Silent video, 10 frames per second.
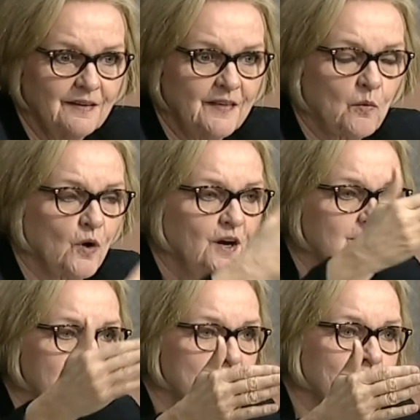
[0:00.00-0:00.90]
that we're
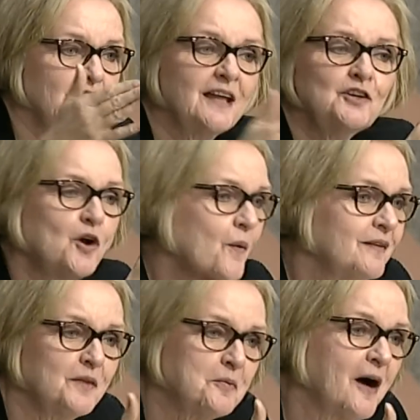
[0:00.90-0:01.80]
continuing. And you know
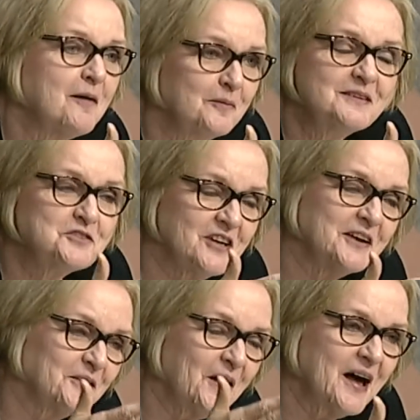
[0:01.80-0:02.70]
what the problem is,
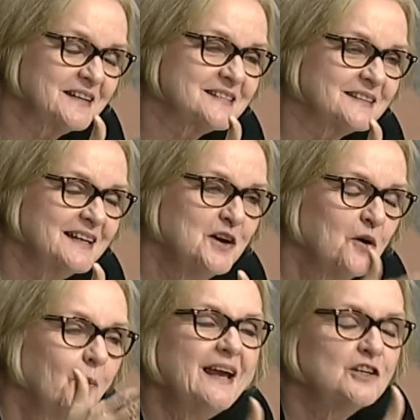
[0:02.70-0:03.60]
General, honestly?
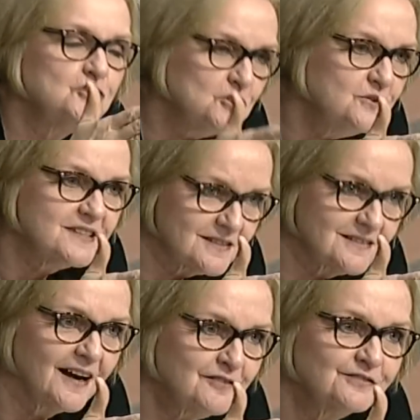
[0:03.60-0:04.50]
We can do this
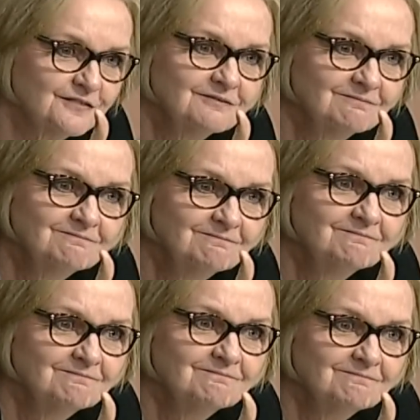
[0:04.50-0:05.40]
stuff.
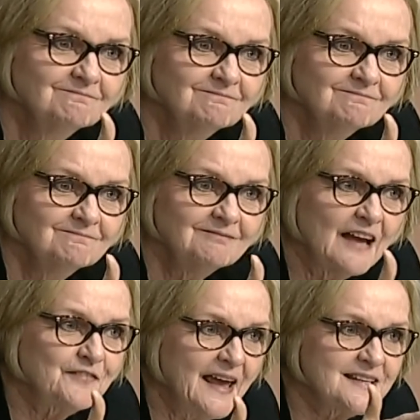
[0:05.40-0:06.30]
Yeah.
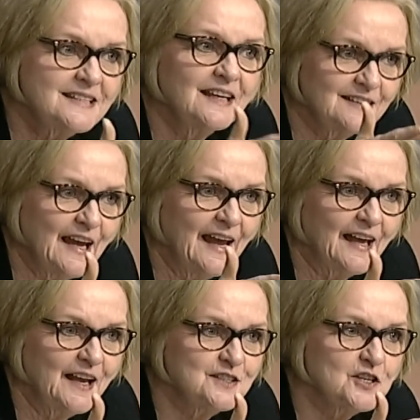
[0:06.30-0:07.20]
Afghanistan
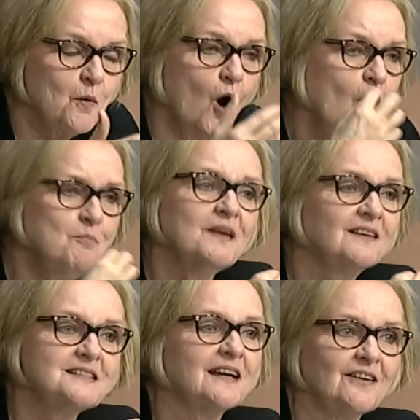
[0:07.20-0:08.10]
can't. And so our
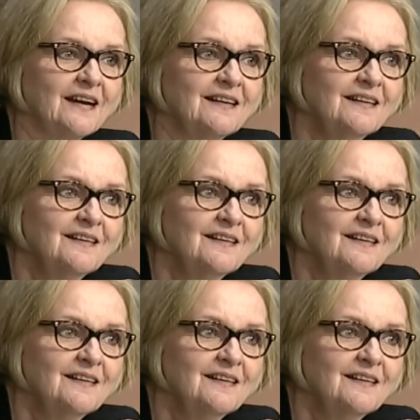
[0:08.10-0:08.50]
military,